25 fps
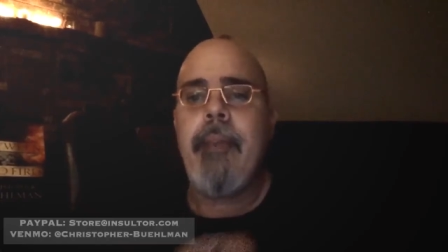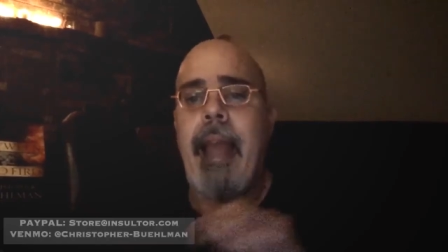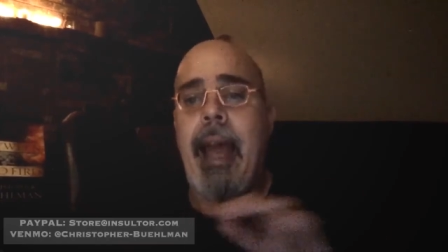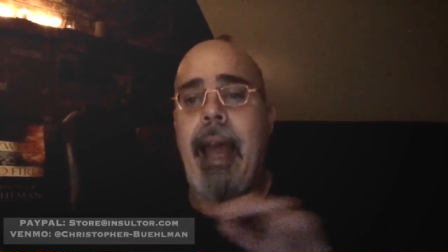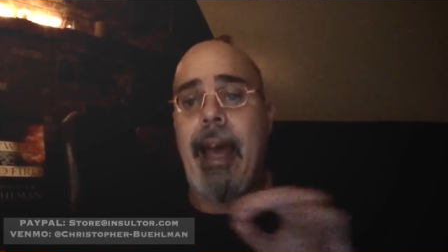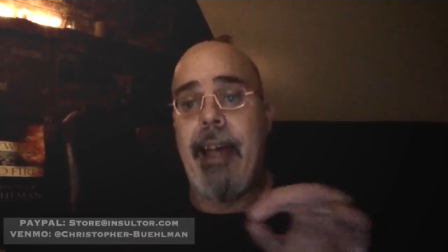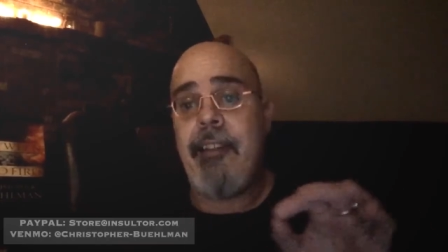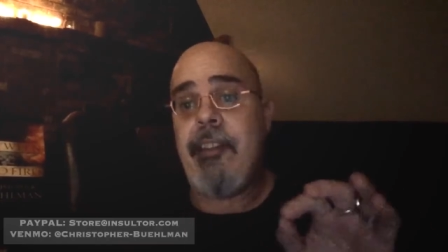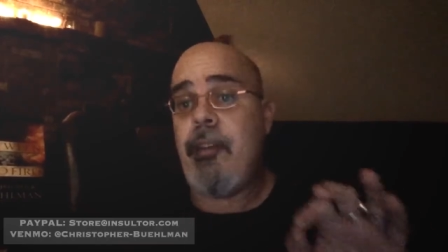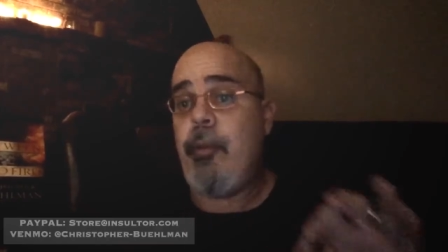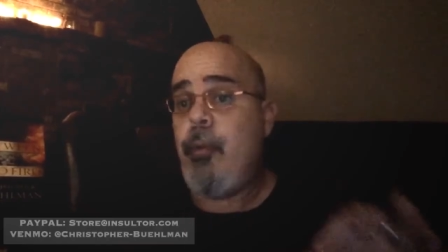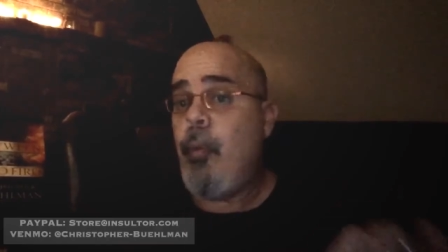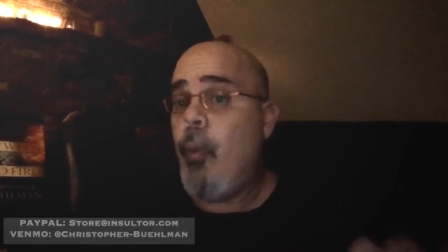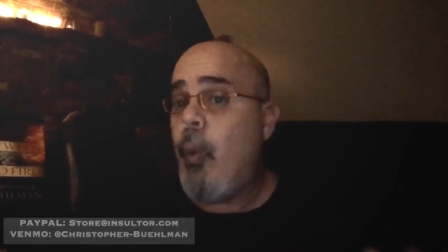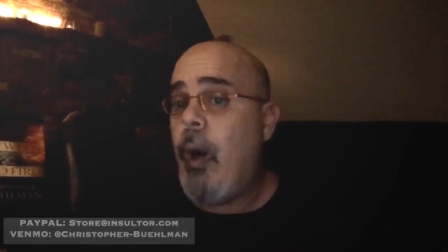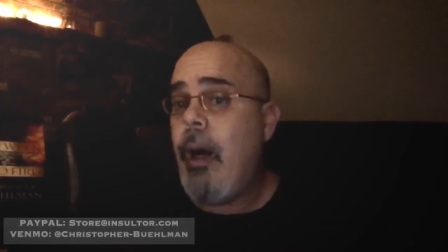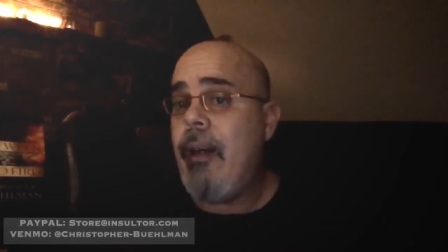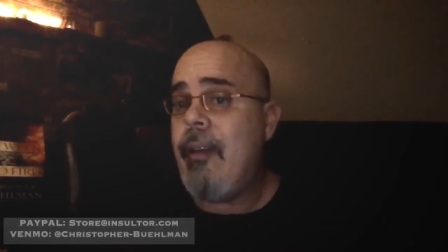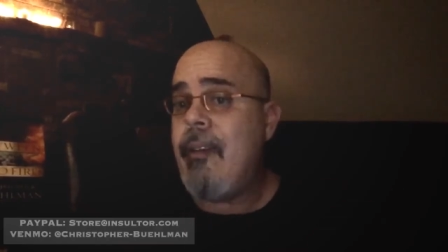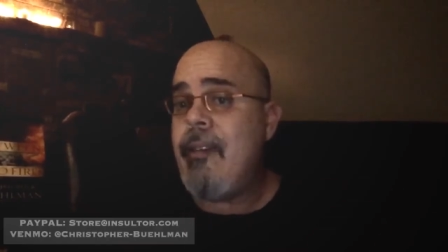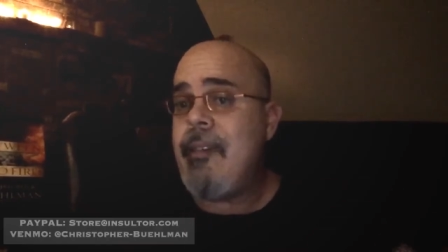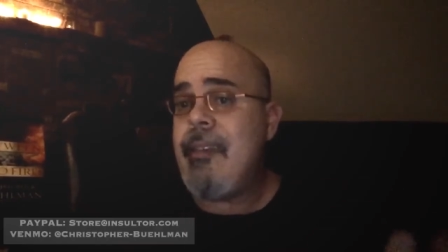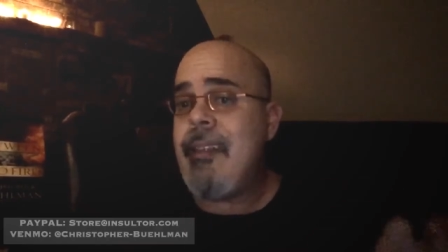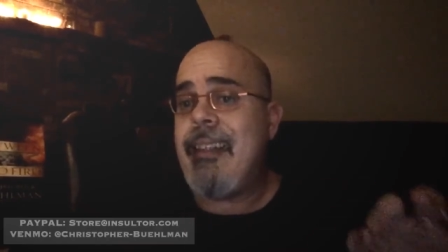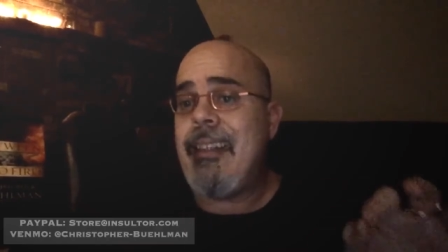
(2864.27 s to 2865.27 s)
As it
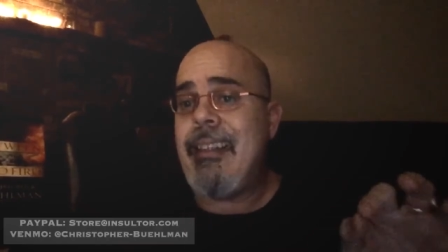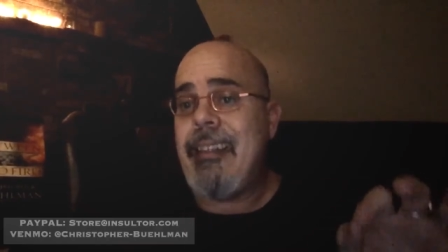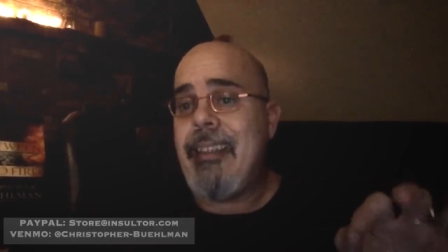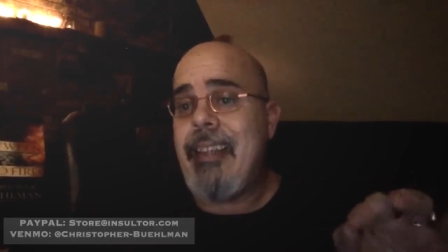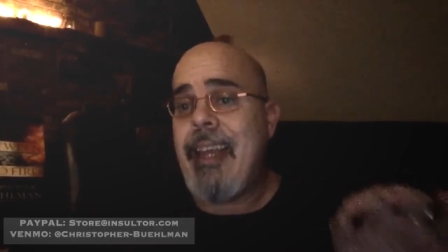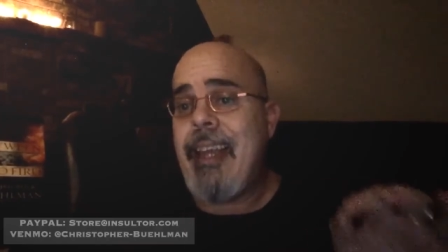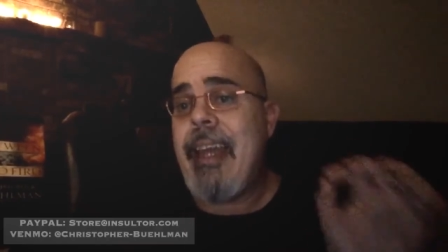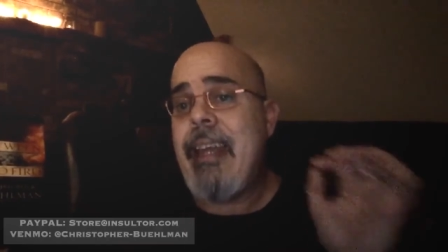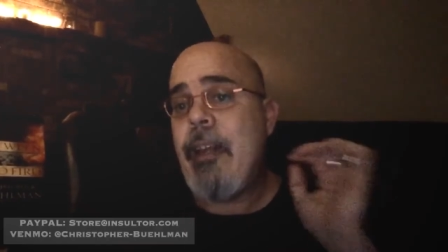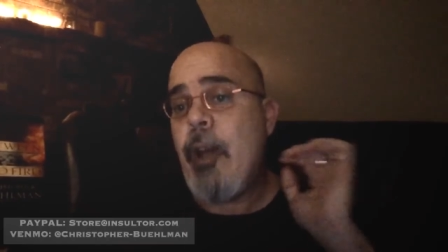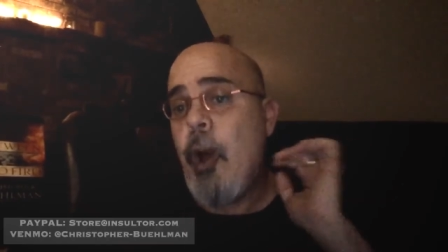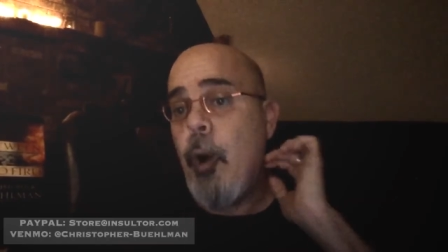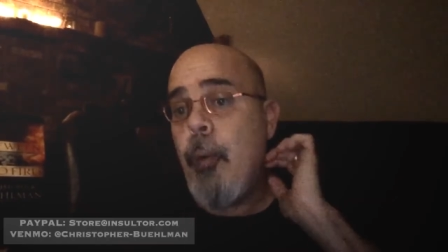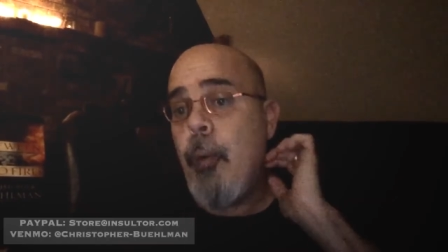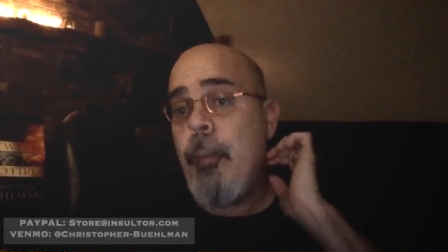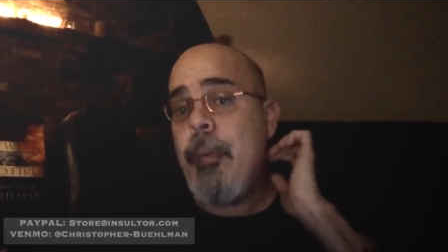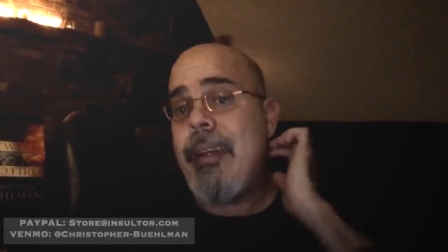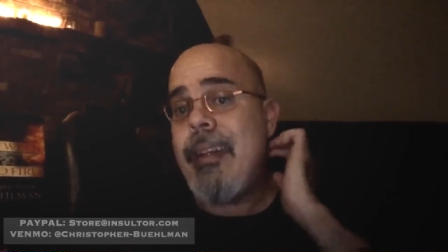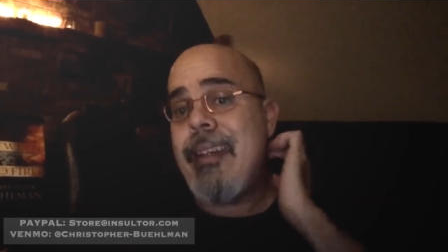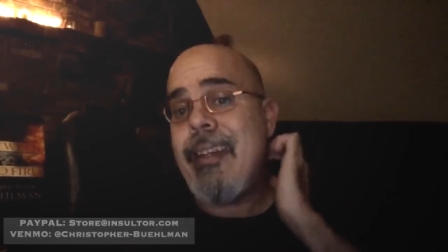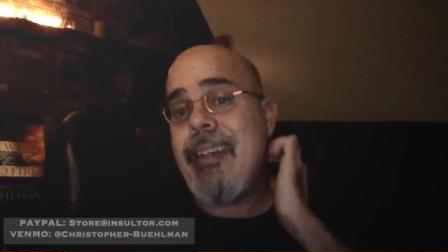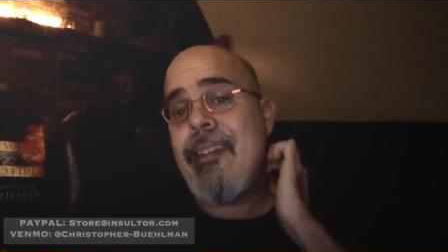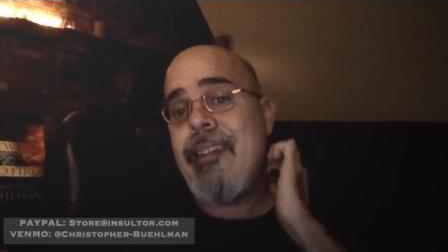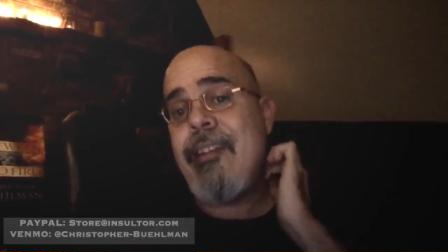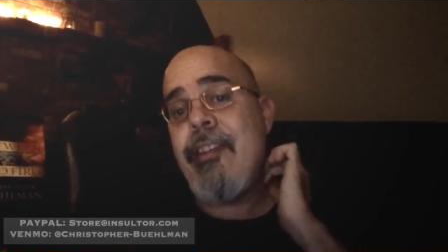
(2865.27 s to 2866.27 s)
was, it laid
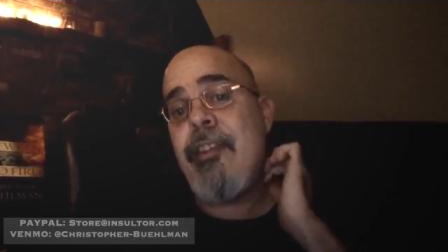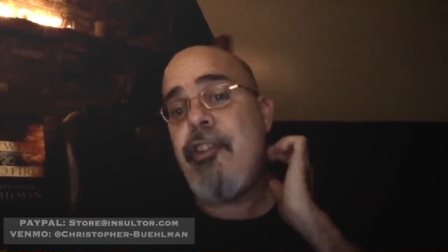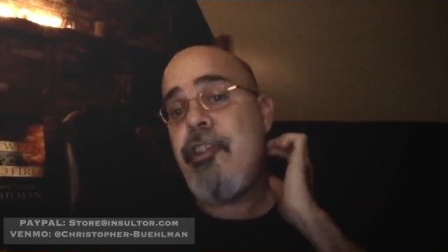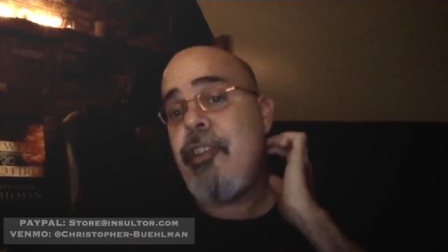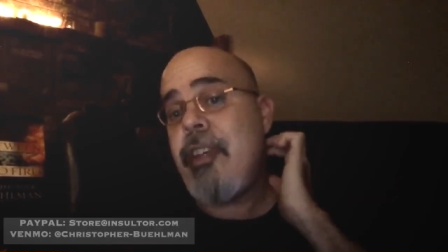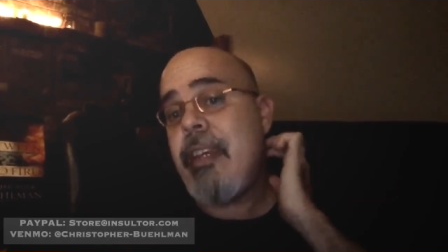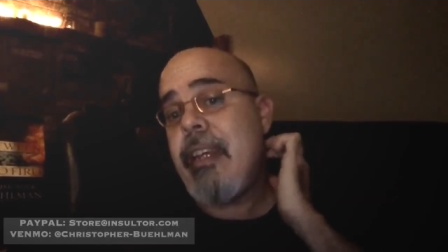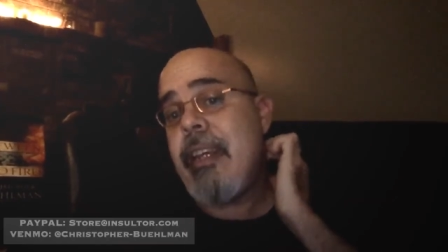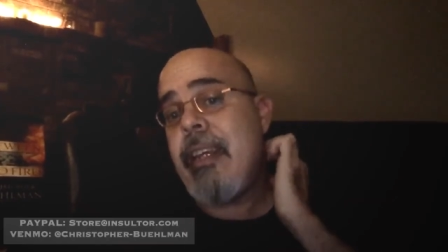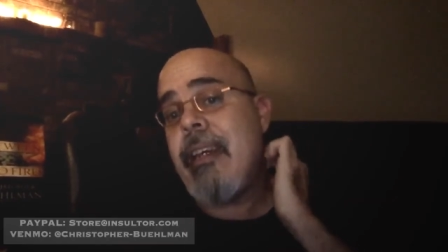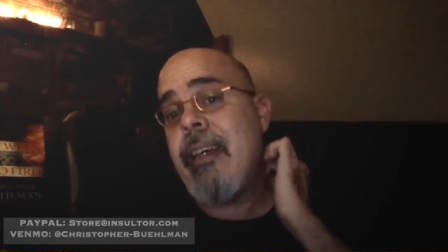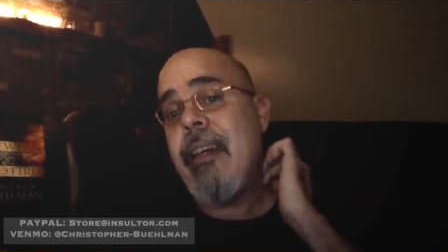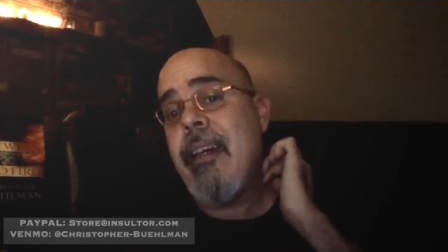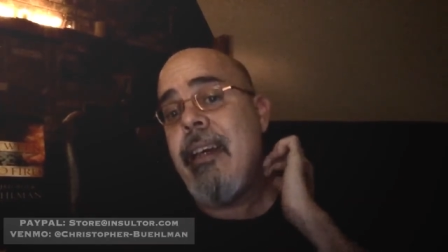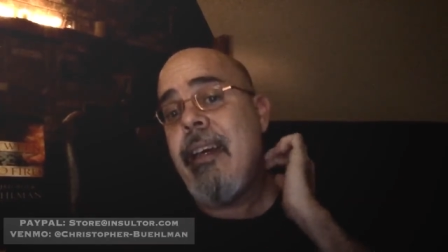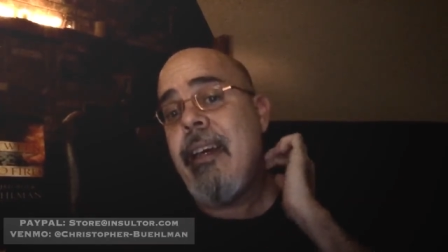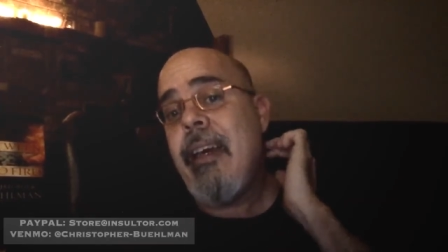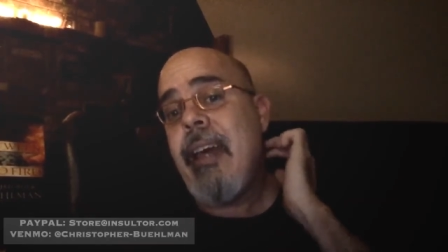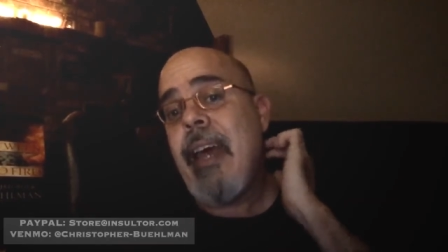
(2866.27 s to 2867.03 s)
open his cheek